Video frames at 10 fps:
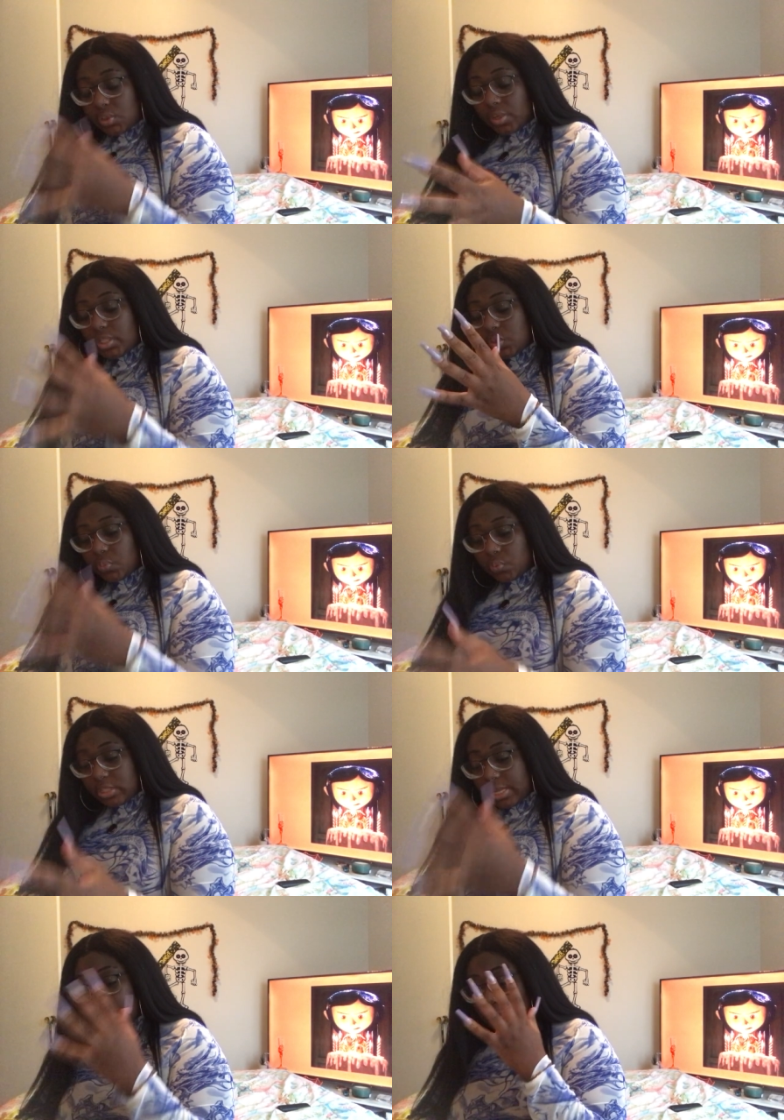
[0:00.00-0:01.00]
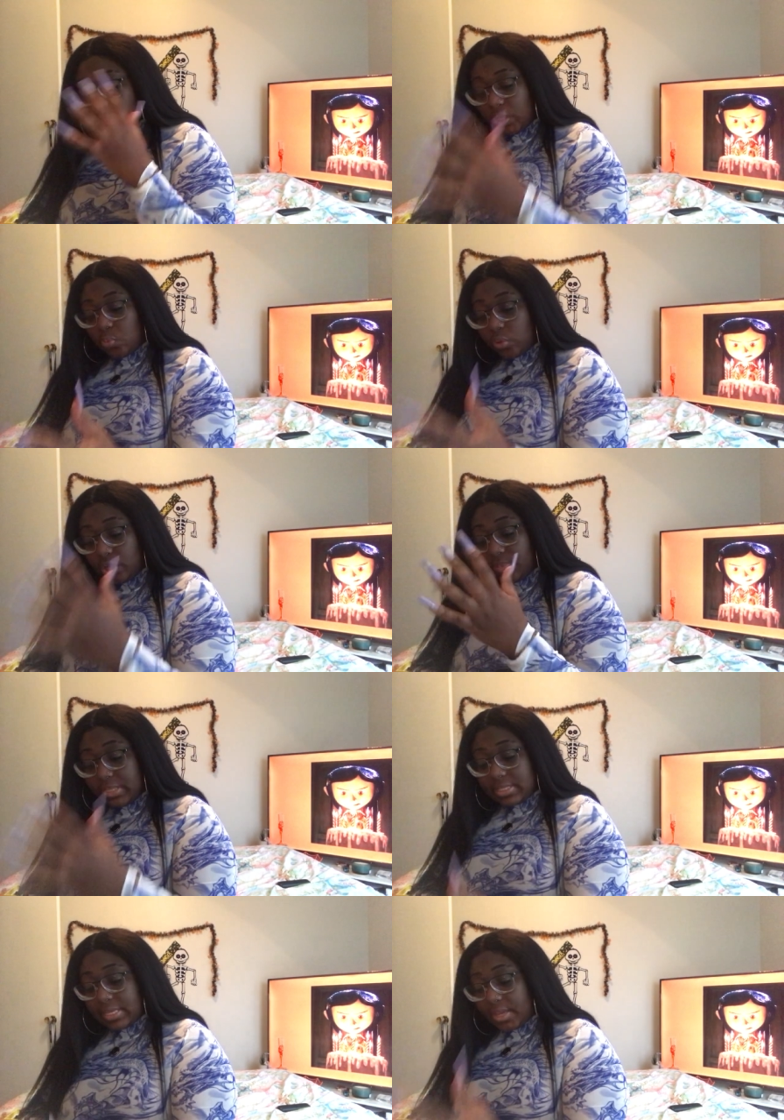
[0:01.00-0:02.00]
Taurus says we will be
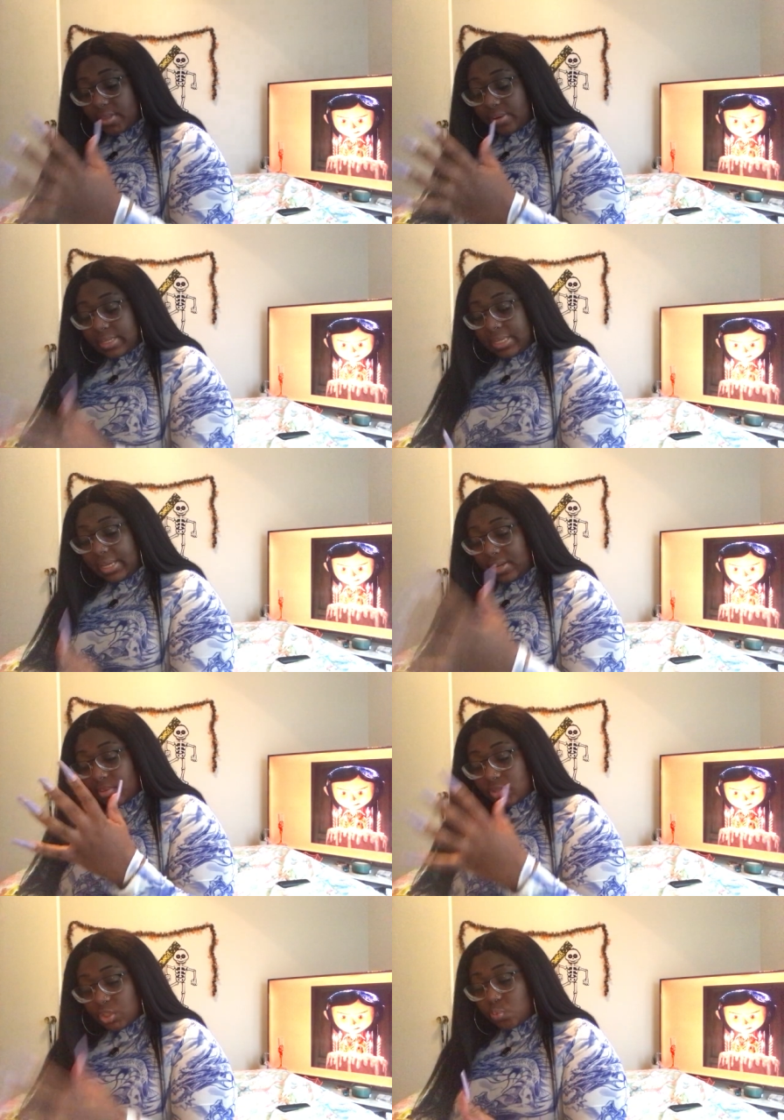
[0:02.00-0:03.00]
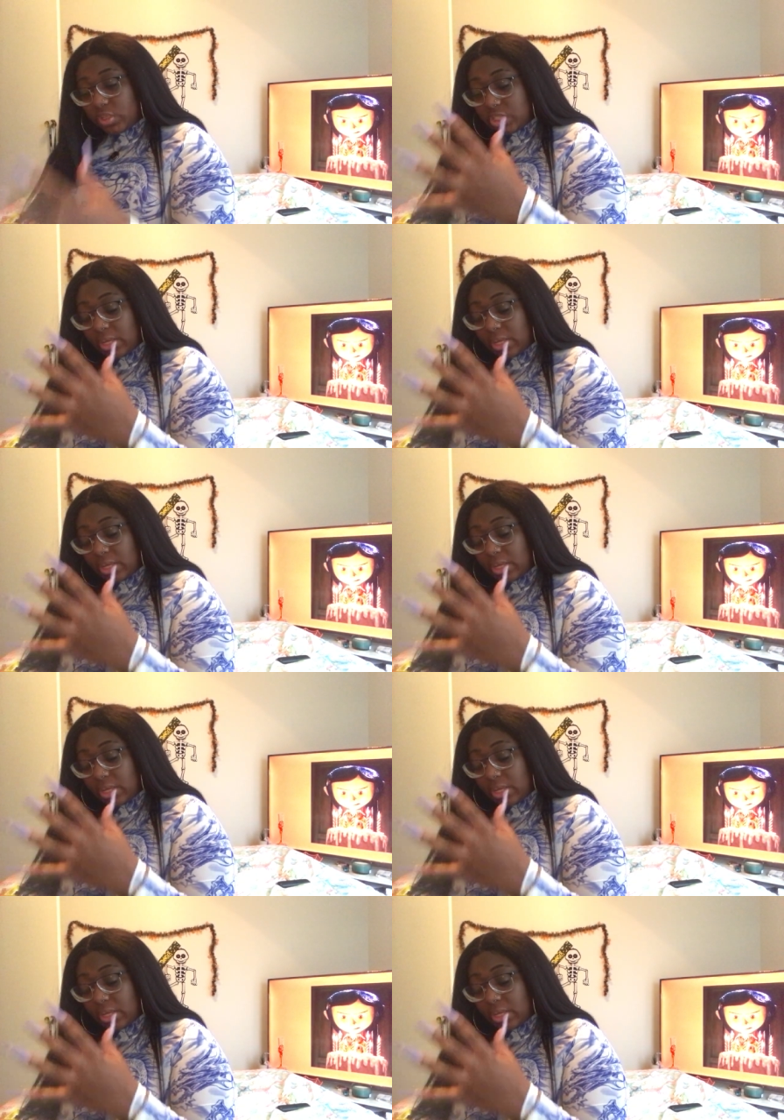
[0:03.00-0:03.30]
together again. I'm just wish